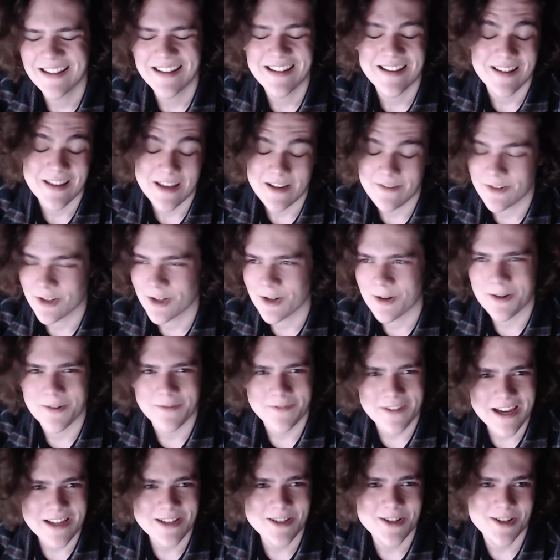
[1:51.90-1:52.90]
if you're going
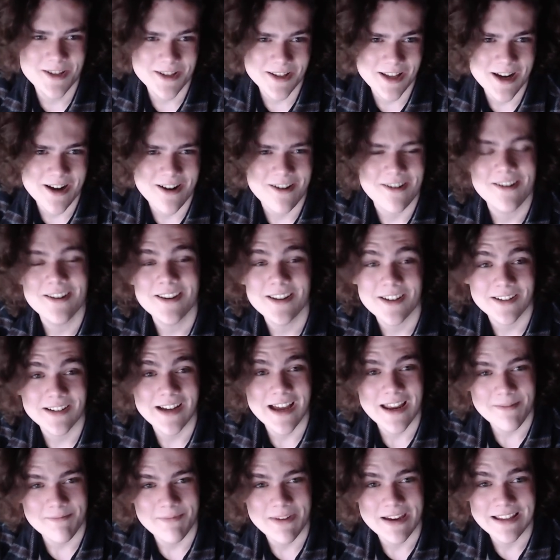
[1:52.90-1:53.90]
fast or slow, you're
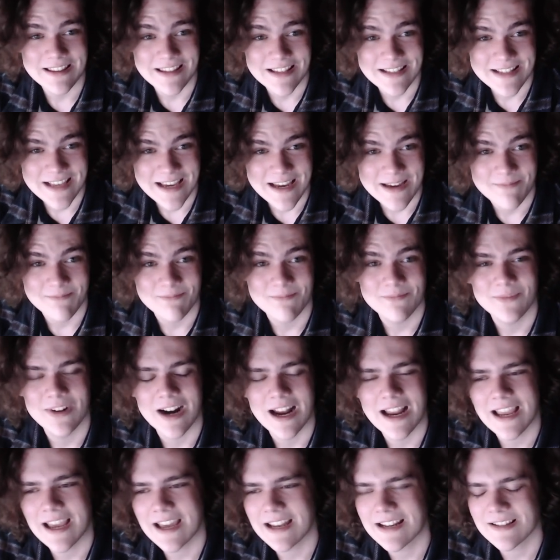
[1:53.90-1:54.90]
getting paid the same,
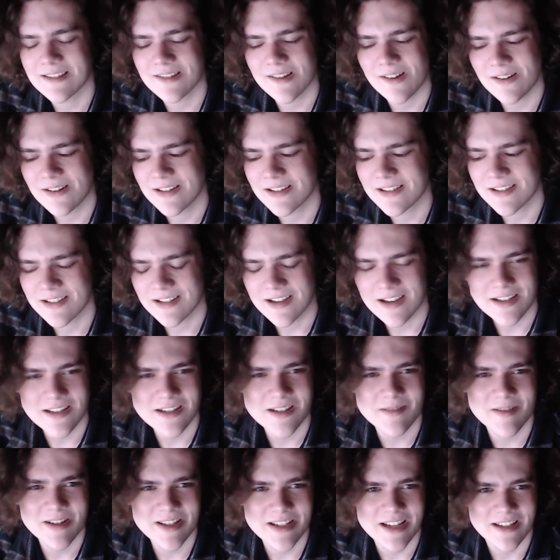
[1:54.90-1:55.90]
right? And as long as the
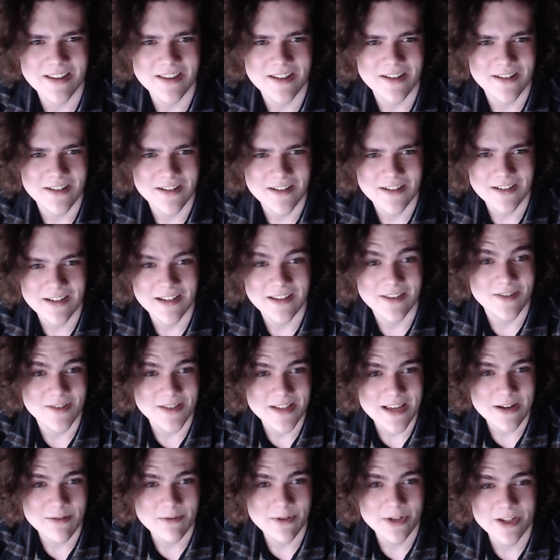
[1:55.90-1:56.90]
customers get their get their
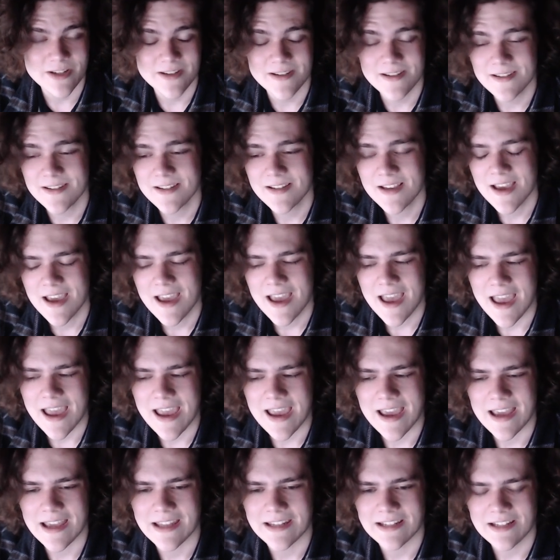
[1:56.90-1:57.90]
sandwiches,
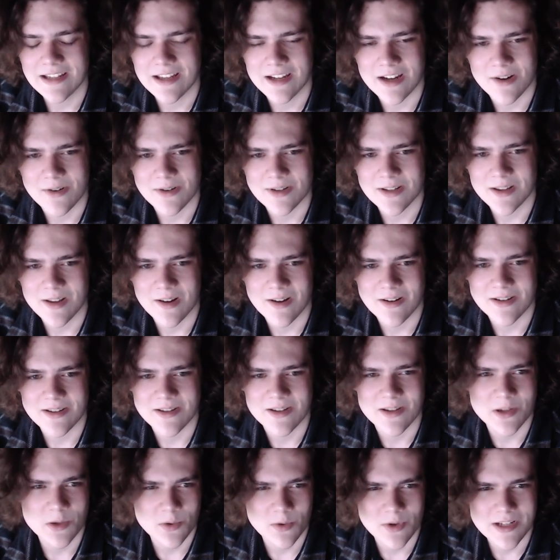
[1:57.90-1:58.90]
and you know, as long as
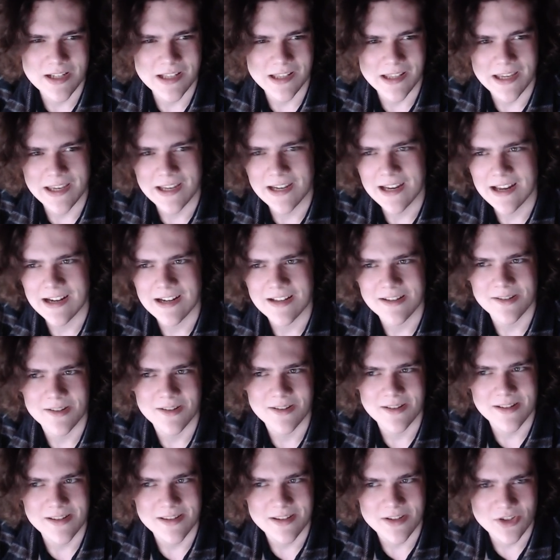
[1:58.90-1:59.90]
the store is clean, and as
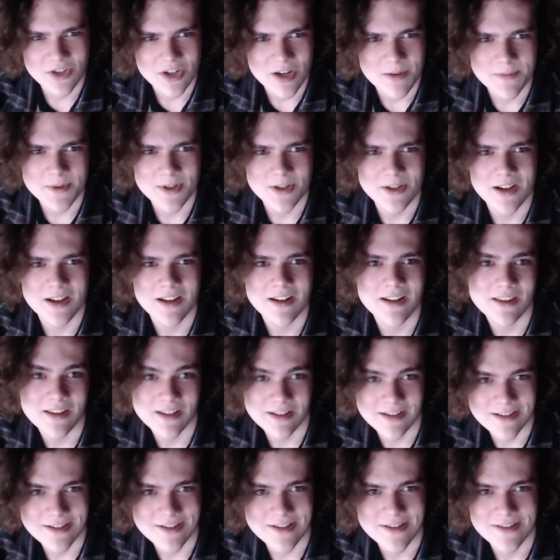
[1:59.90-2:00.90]
long as the chips are done and the
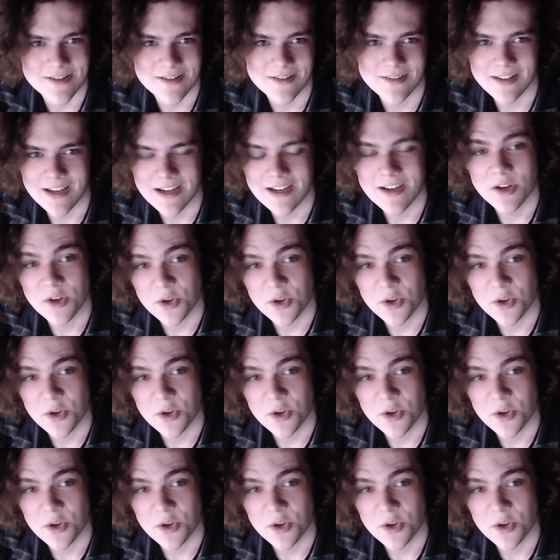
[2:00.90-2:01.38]
dishes are like